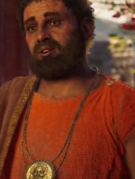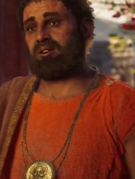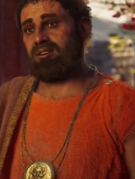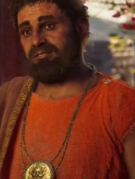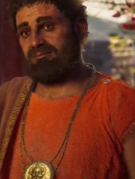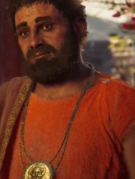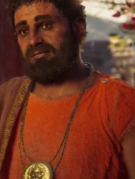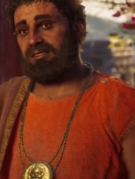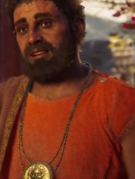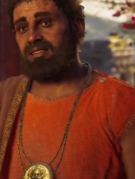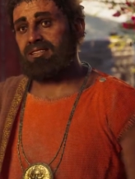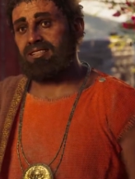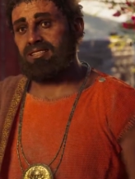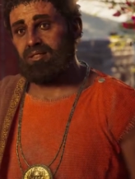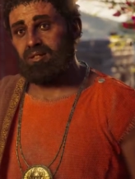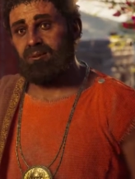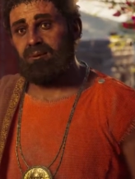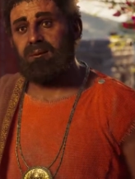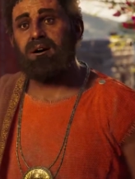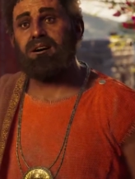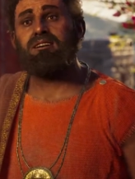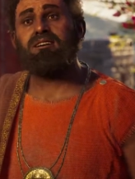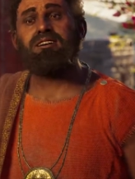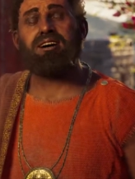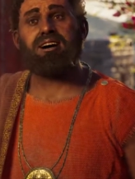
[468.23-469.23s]
was married to
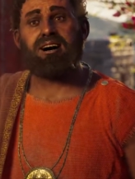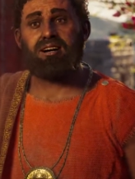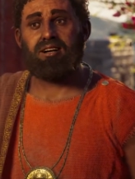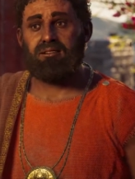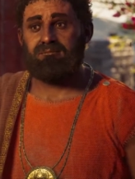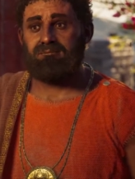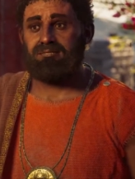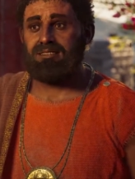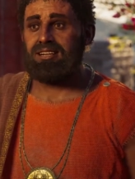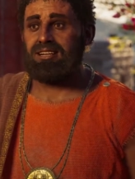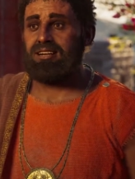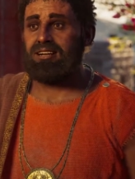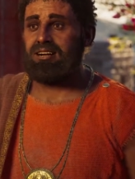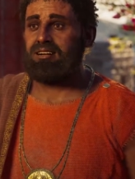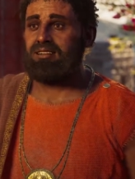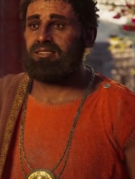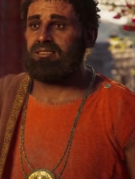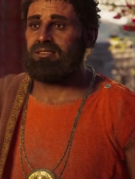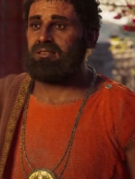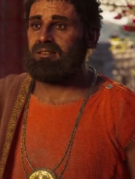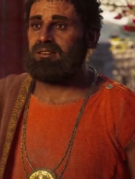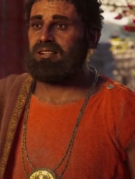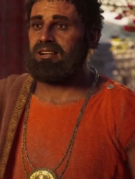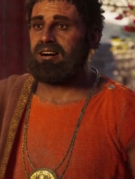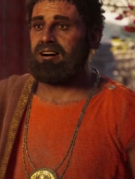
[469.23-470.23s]
Penelope.
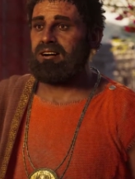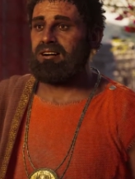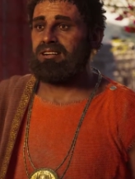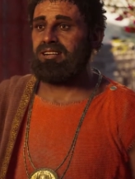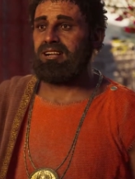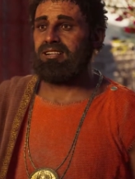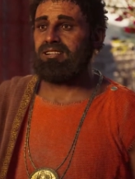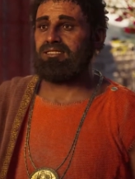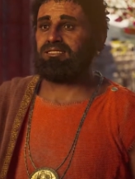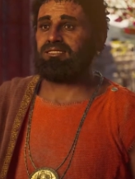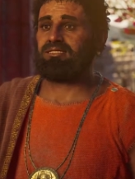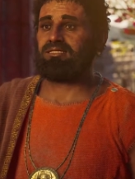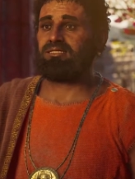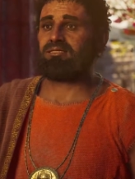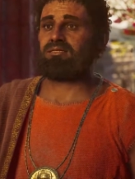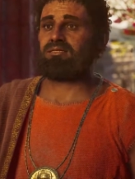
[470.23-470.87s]
Try again.